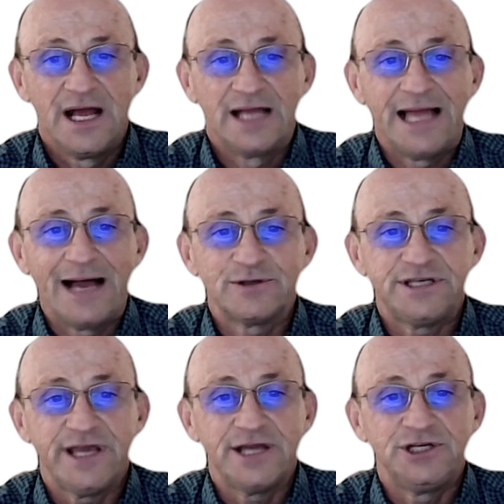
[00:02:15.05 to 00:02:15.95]
allows
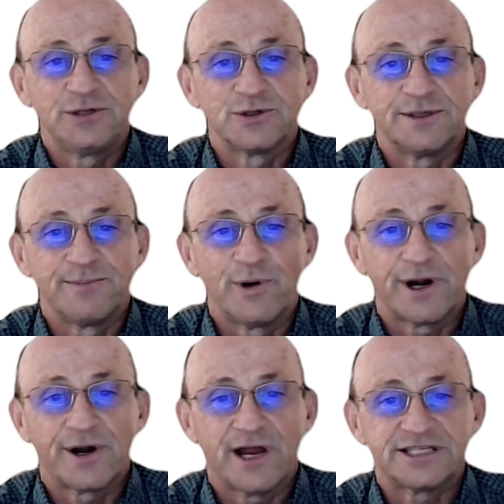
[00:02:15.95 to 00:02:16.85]
CIG to support
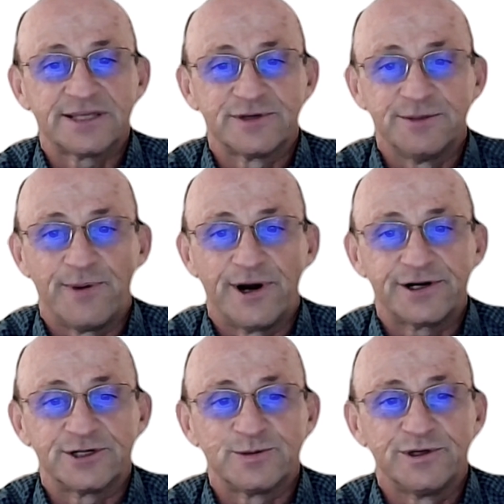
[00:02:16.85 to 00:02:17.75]
our customers and
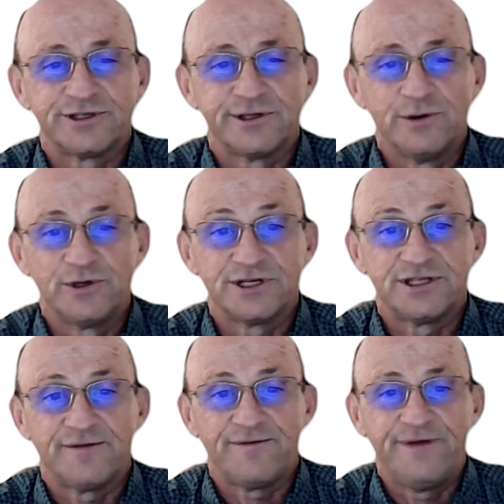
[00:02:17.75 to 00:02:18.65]
partners with the
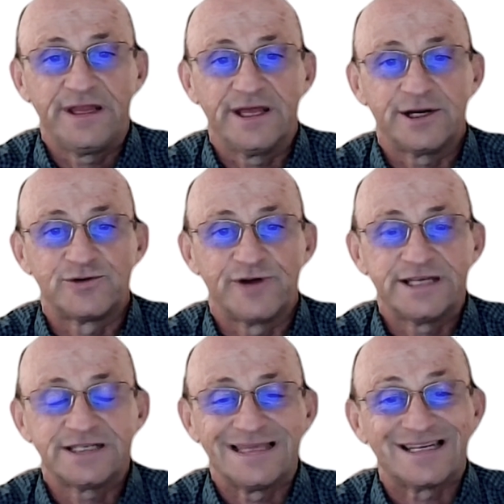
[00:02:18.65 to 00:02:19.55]
solutions that fit and address